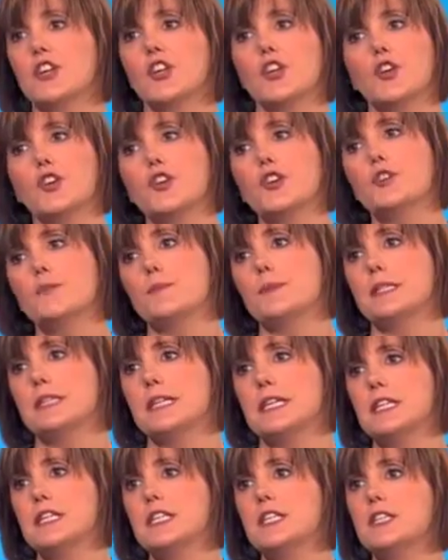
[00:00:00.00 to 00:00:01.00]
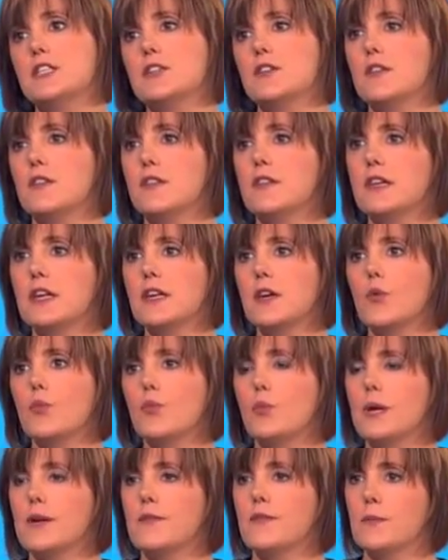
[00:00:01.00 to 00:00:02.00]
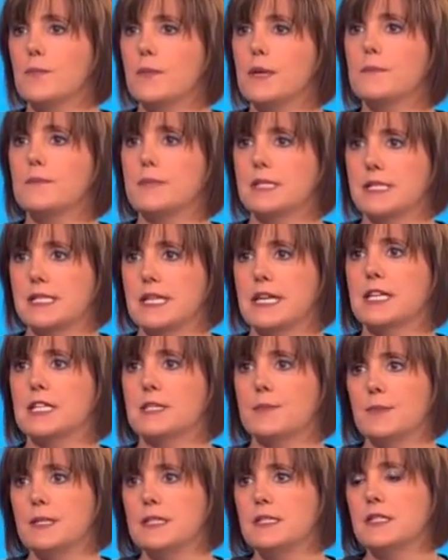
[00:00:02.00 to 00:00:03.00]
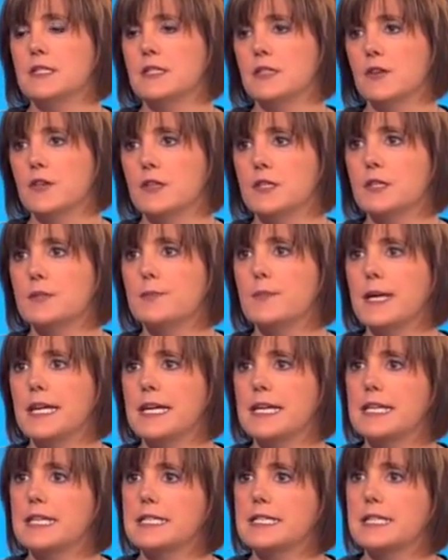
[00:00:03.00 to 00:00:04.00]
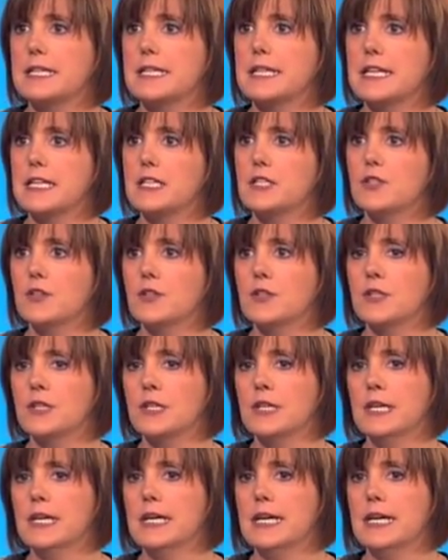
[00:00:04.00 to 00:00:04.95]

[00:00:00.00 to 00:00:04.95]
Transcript: a huge percentage, and I think one of the big mistakes business owners make is that they don't